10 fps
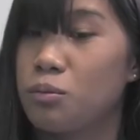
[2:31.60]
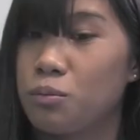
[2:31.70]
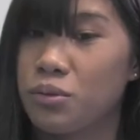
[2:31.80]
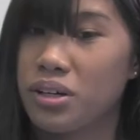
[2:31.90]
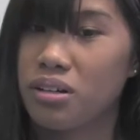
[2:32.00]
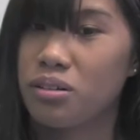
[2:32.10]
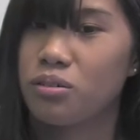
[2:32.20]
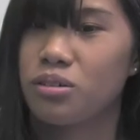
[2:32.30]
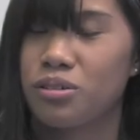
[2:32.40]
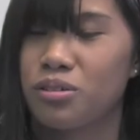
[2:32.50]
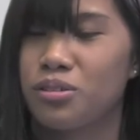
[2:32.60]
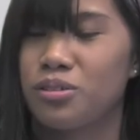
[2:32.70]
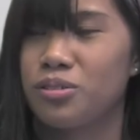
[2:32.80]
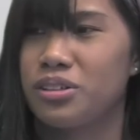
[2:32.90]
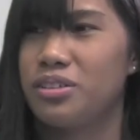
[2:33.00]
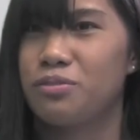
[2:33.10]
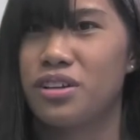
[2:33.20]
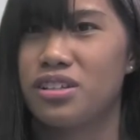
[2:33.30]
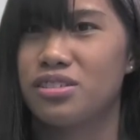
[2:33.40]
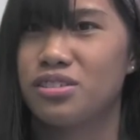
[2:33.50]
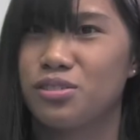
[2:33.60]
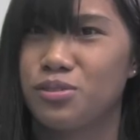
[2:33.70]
Well, in France,